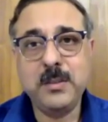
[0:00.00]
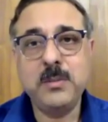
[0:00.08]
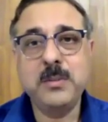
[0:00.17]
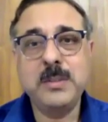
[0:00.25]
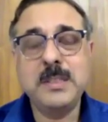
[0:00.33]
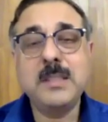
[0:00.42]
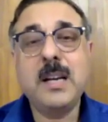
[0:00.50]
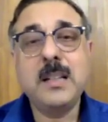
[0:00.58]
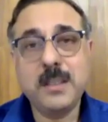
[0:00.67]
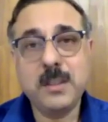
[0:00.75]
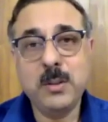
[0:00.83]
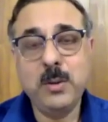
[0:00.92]

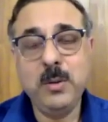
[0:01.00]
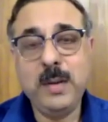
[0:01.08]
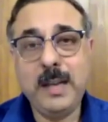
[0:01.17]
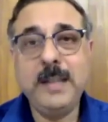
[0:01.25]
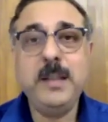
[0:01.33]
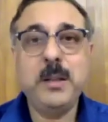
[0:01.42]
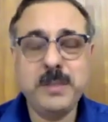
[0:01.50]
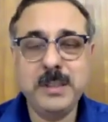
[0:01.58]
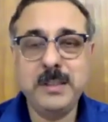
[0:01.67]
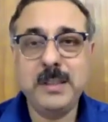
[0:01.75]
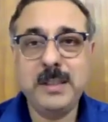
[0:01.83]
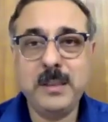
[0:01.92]
started the whole idea of
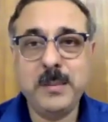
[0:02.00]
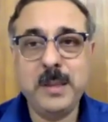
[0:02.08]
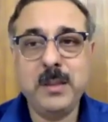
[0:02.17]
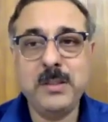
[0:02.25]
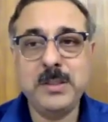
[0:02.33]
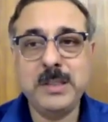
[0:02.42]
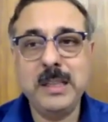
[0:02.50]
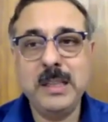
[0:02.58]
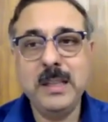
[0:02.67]
synthetic biology